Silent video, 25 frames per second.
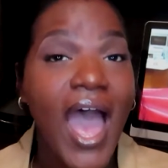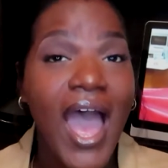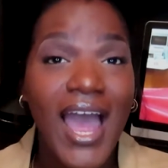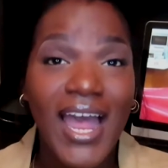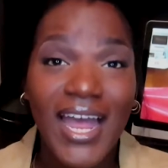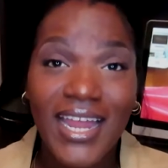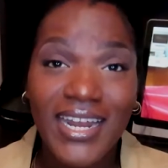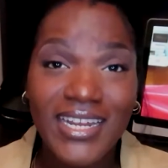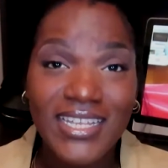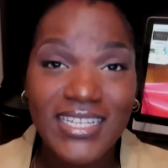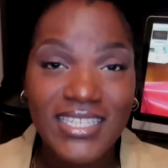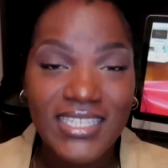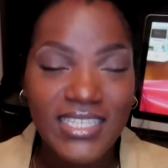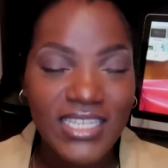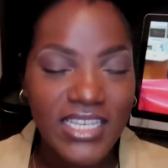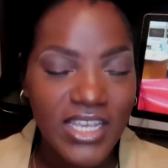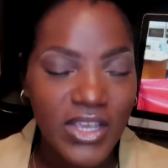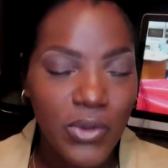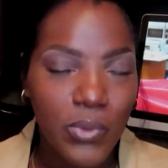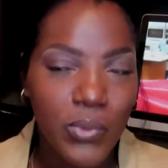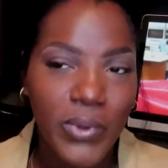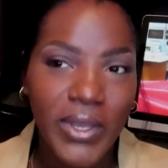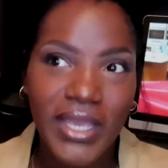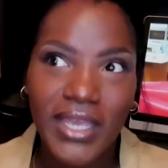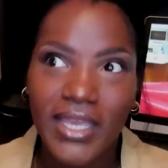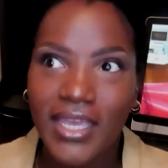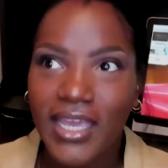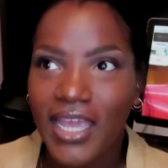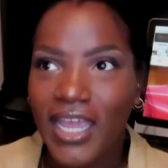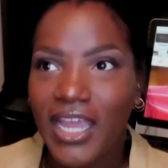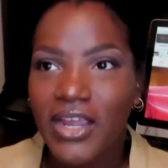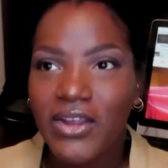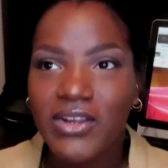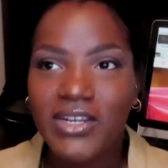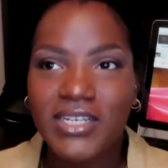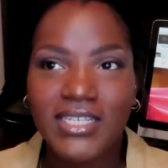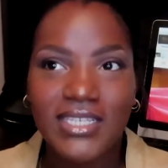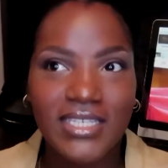Honestly, when
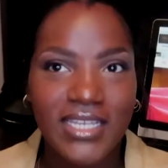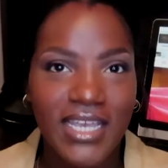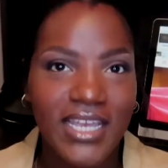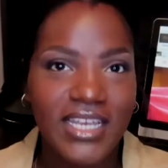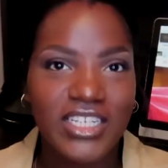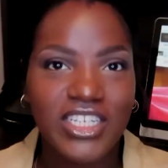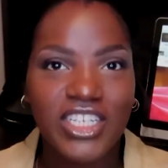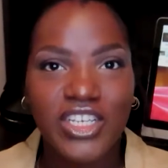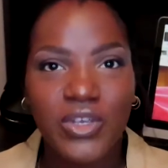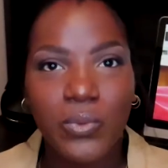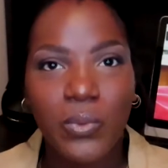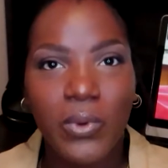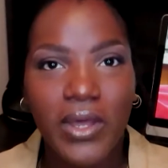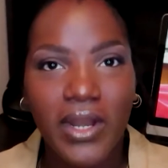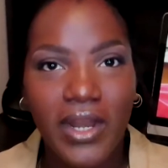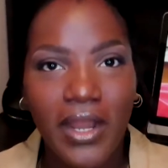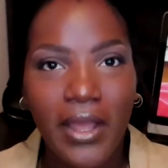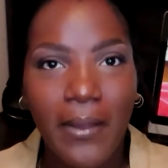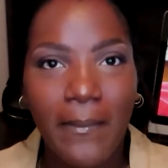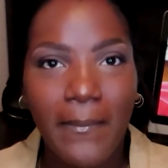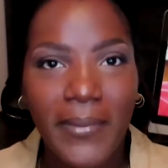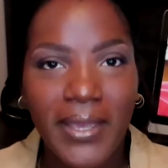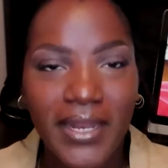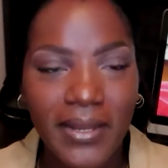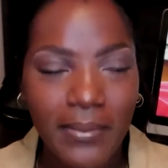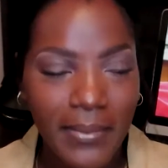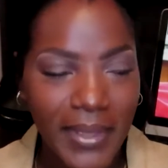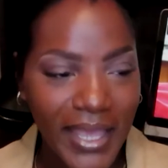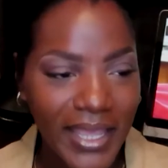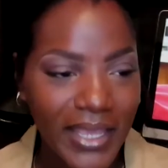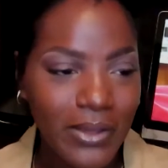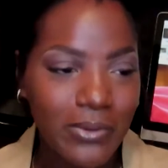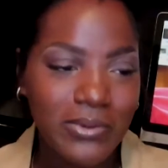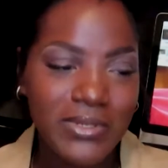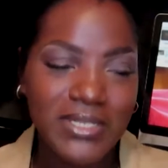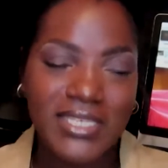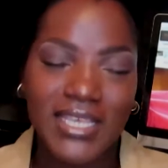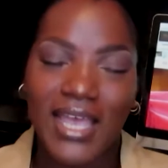Karen said she wanted her money back,
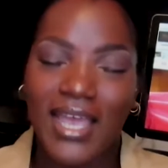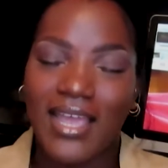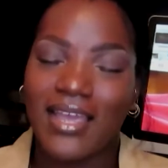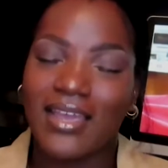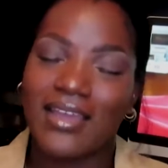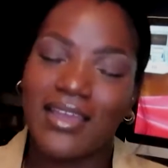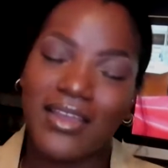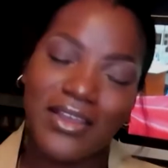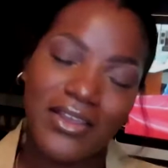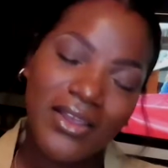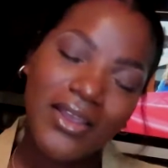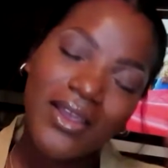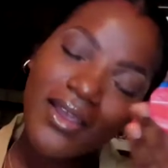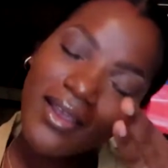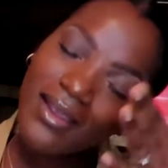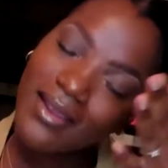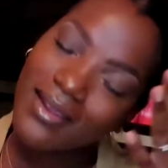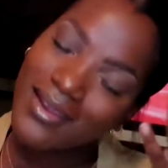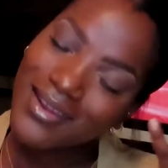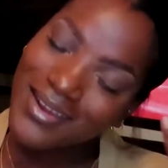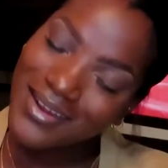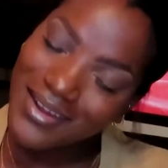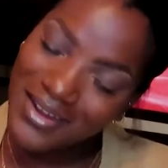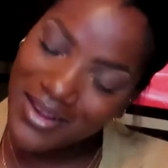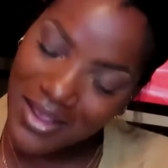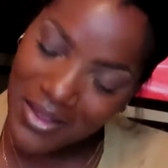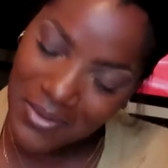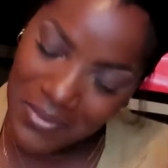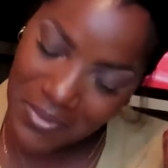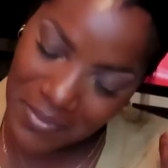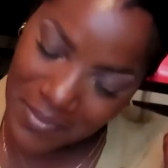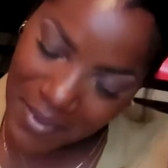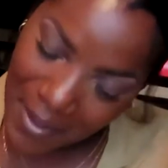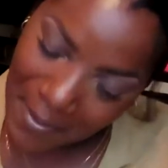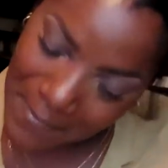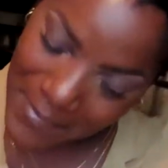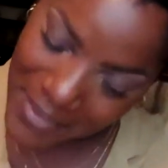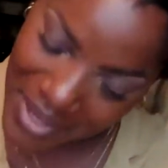it was like, girl, you know, I want
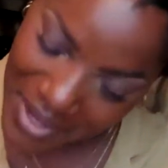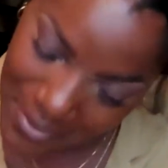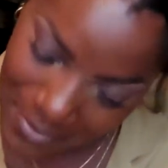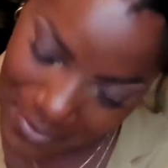my money